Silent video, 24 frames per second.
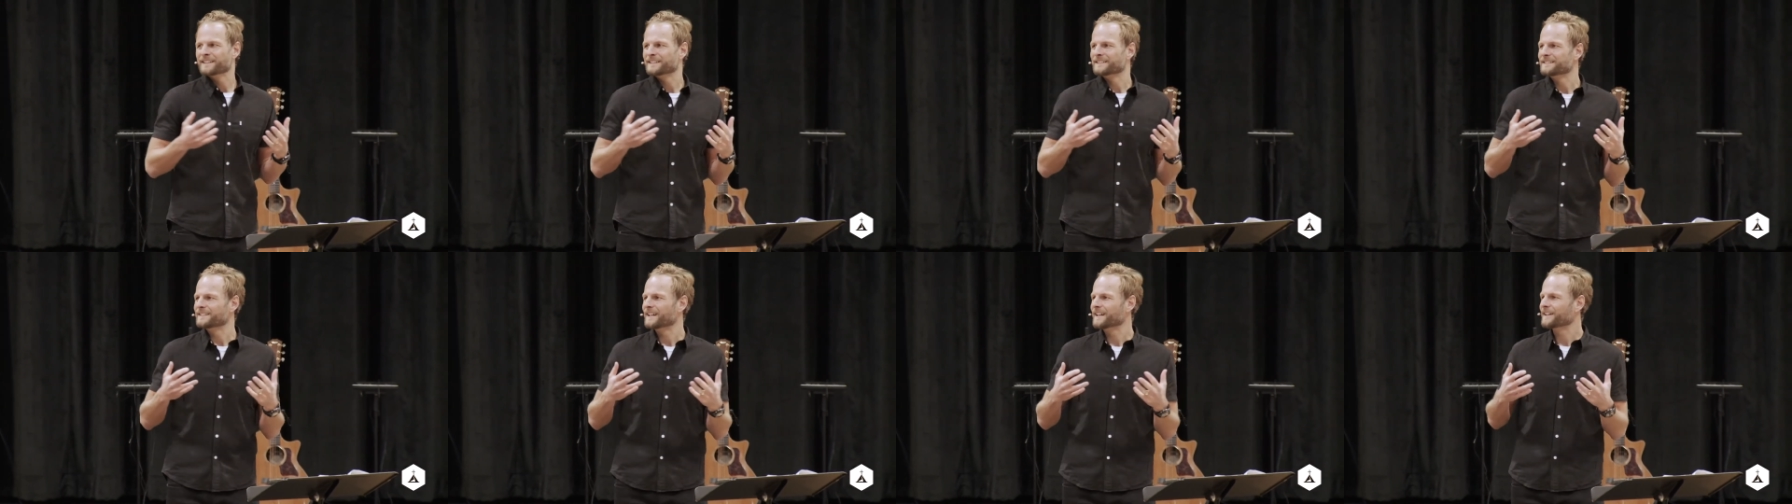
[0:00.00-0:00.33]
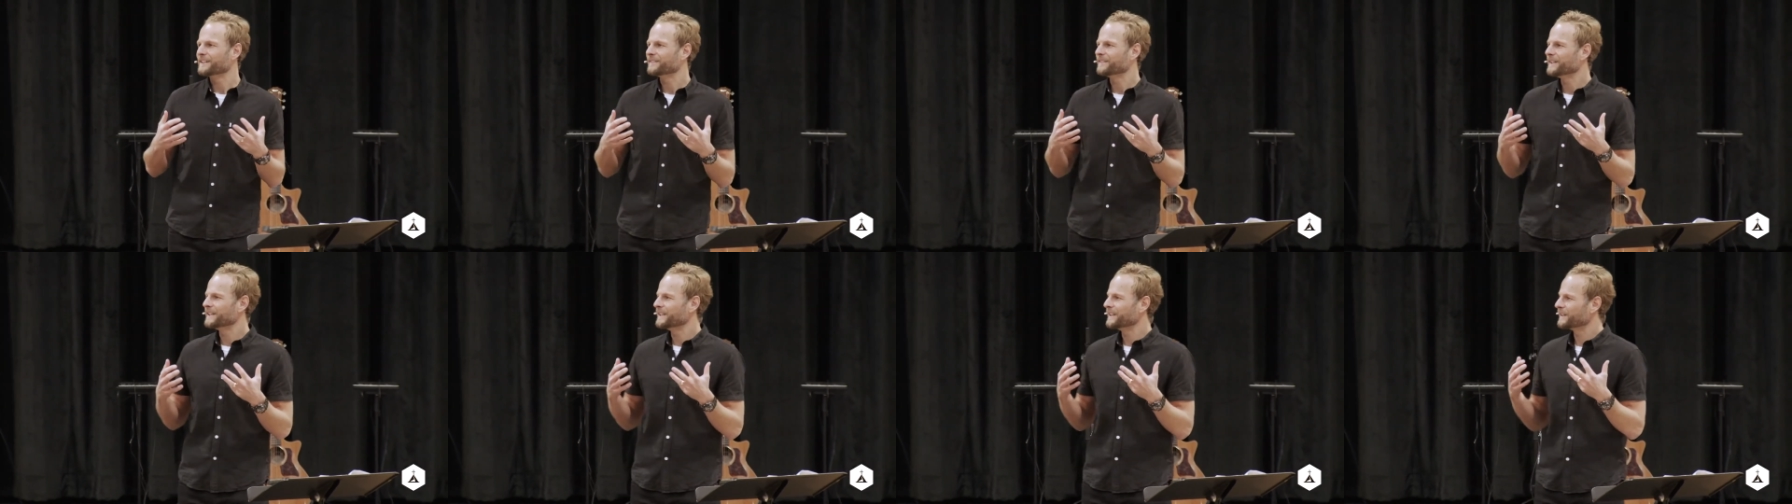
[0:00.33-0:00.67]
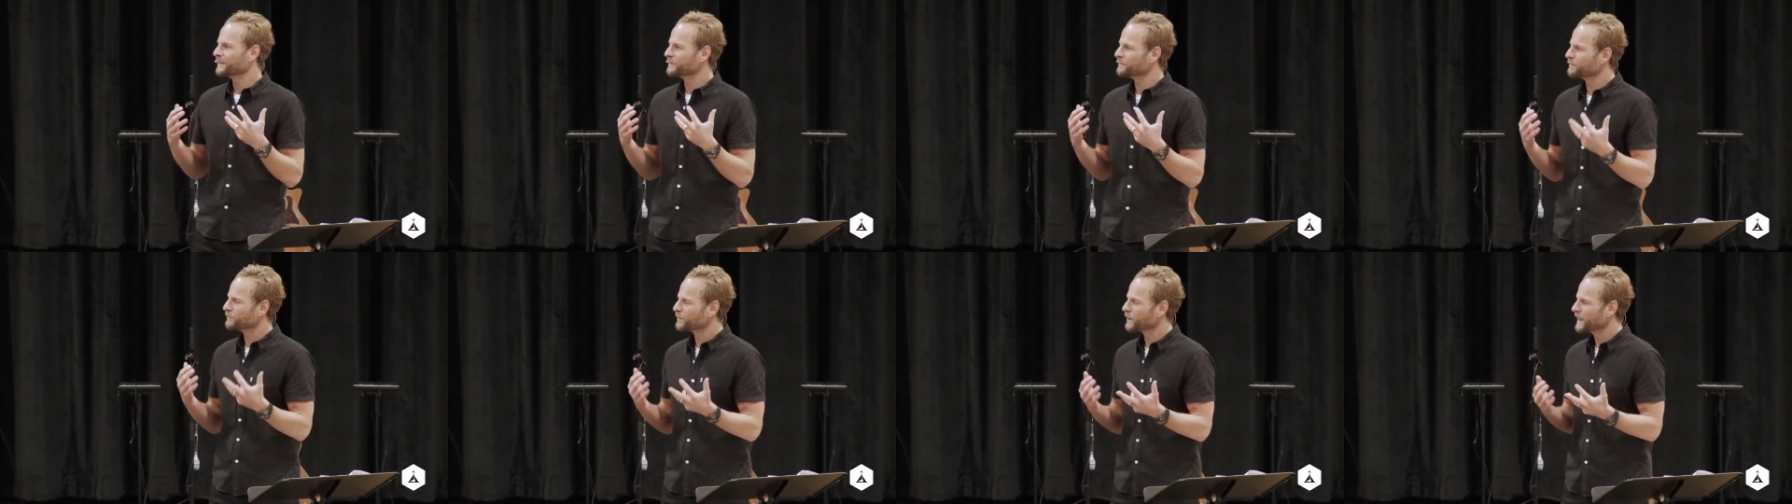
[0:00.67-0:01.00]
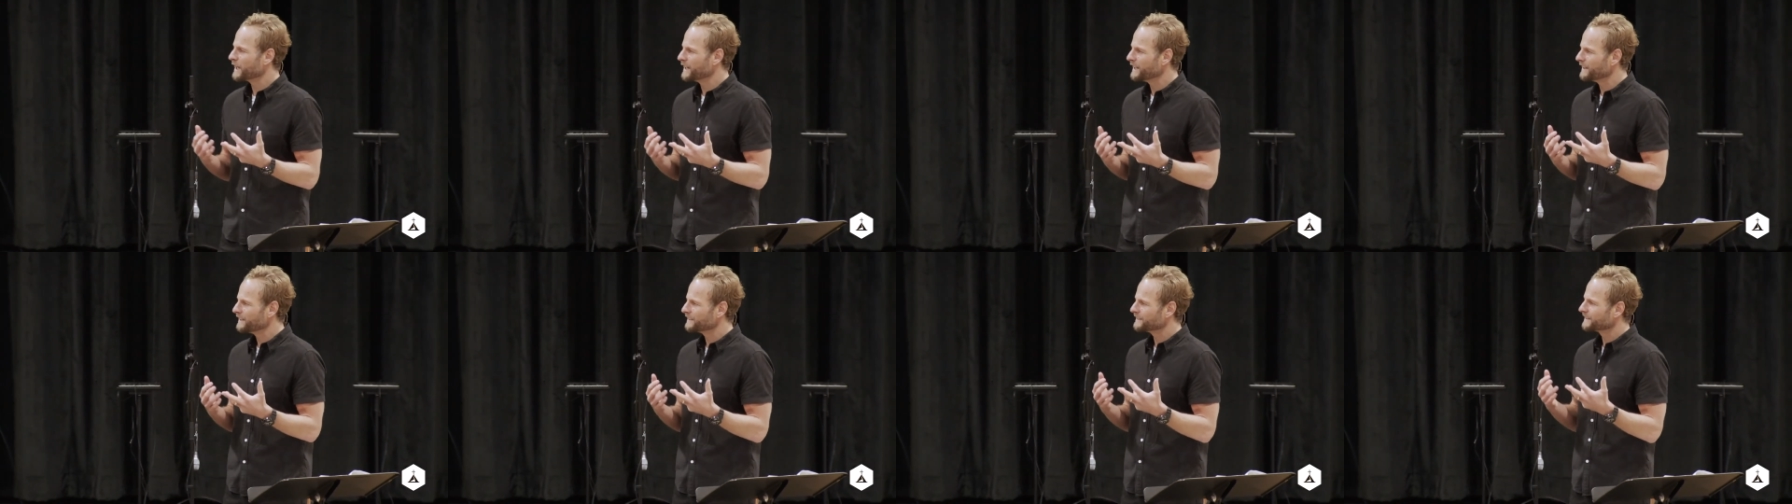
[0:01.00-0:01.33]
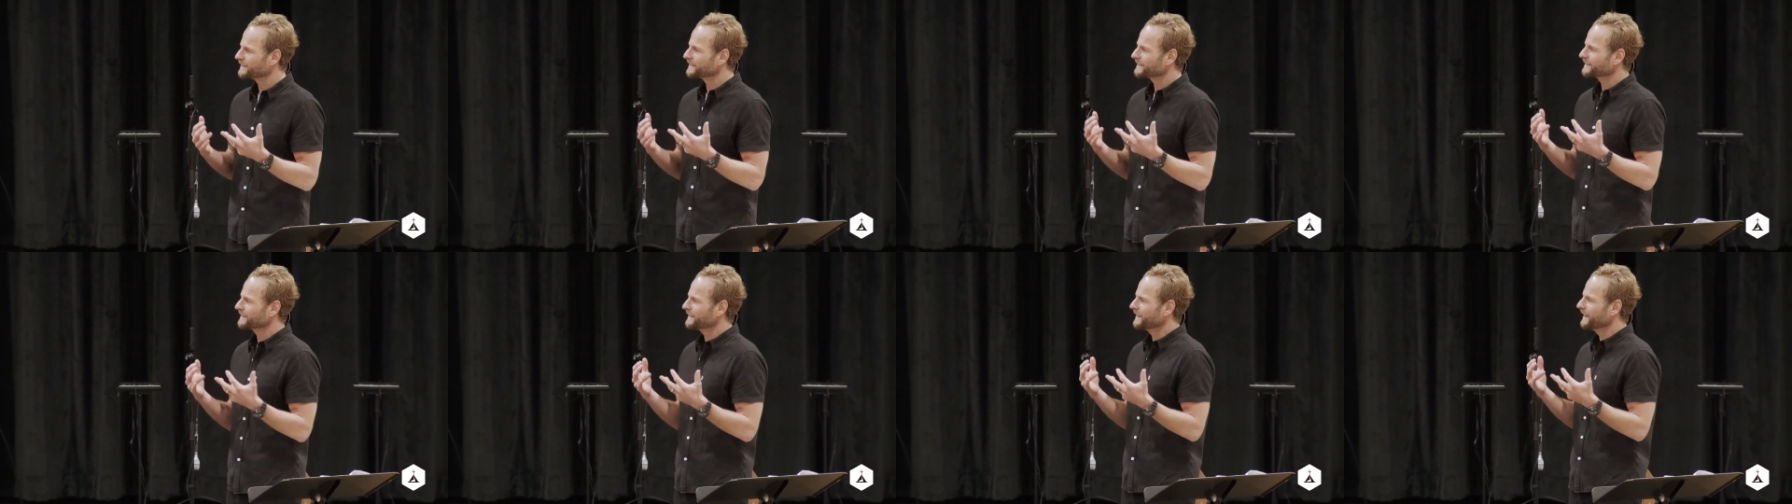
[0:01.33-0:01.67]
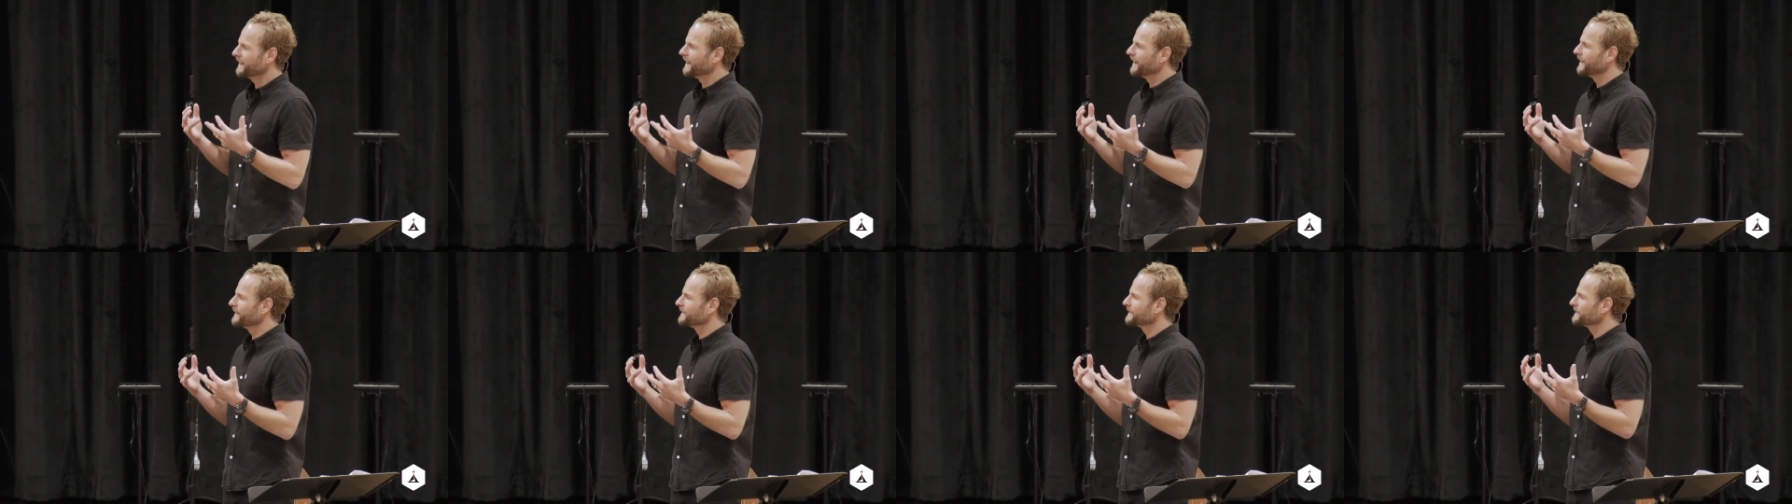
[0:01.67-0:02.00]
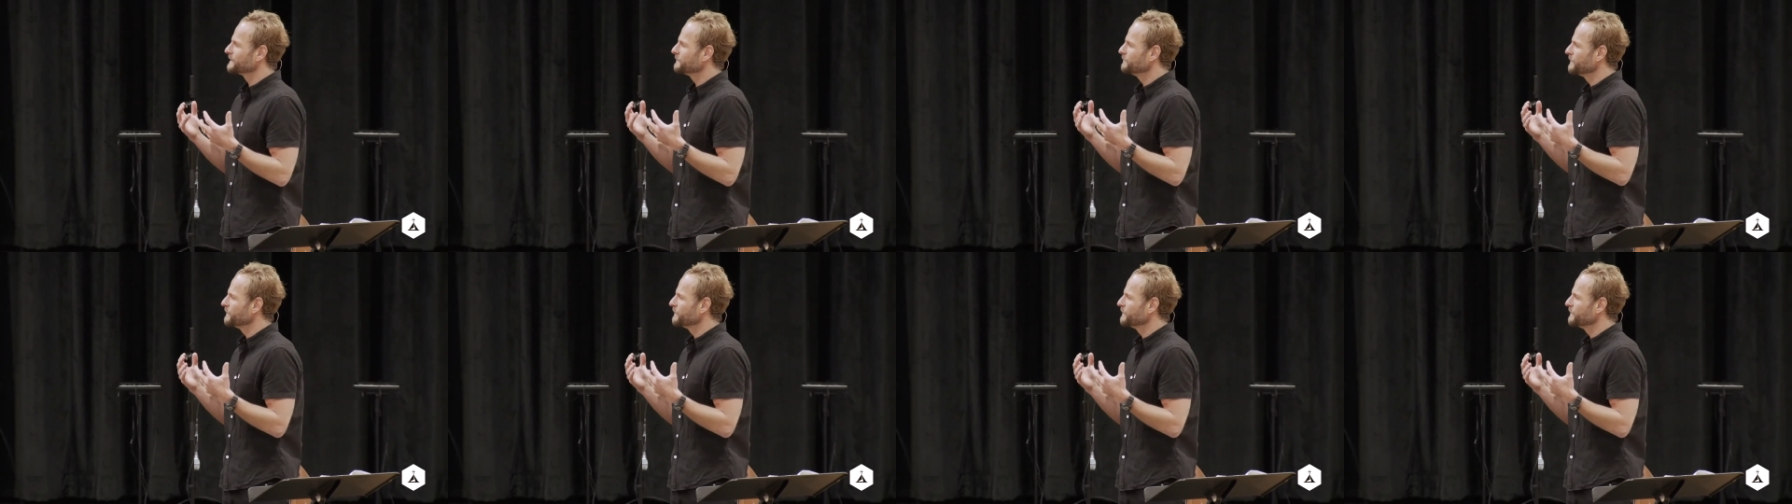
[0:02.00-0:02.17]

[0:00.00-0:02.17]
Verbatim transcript: that we embrace as